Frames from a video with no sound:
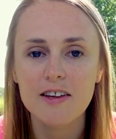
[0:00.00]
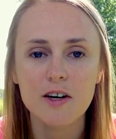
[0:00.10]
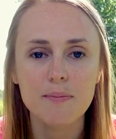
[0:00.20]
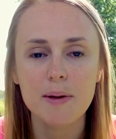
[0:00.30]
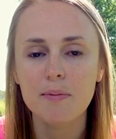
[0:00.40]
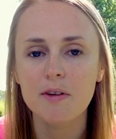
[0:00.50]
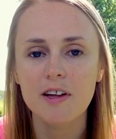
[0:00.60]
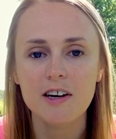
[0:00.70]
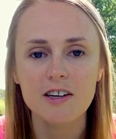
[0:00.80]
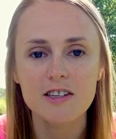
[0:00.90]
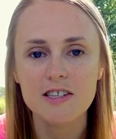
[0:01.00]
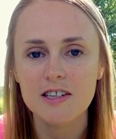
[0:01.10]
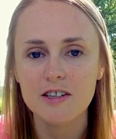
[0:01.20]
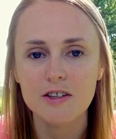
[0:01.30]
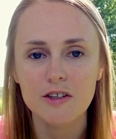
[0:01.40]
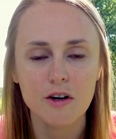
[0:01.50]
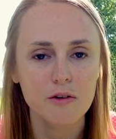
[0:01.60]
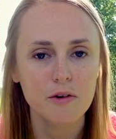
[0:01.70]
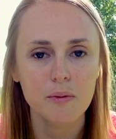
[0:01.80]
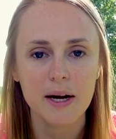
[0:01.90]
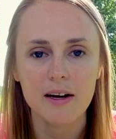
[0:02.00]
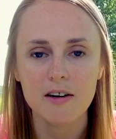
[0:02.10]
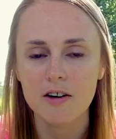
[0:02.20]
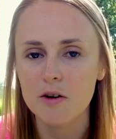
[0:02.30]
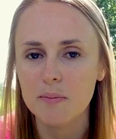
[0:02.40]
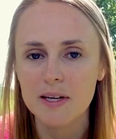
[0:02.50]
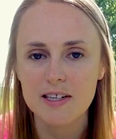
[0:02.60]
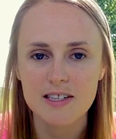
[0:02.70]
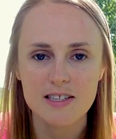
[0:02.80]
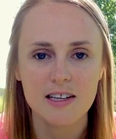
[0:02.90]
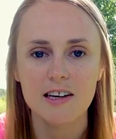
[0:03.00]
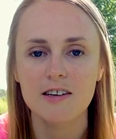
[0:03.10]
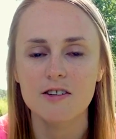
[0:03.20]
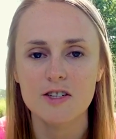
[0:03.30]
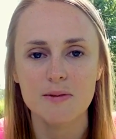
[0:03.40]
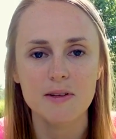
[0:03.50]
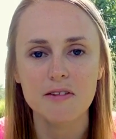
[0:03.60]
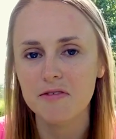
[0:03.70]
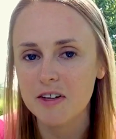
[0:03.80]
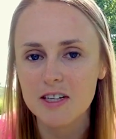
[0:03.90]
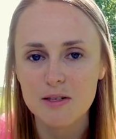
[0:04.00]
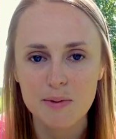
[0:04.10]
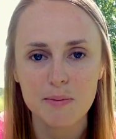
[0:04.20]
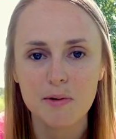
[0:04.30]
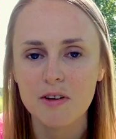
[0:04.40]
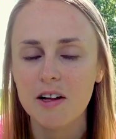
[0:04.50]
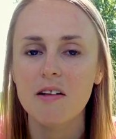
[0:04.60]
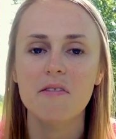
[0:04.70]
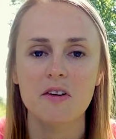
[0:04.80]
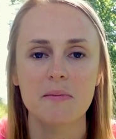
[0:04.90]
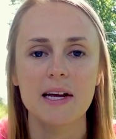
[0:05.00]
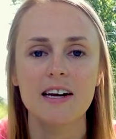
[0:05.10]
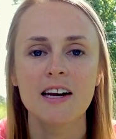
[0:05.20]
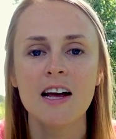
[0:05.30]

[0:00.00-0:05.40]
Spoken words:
There are people that are considered overweight or obese that are some of the fittest people I'll ever meet,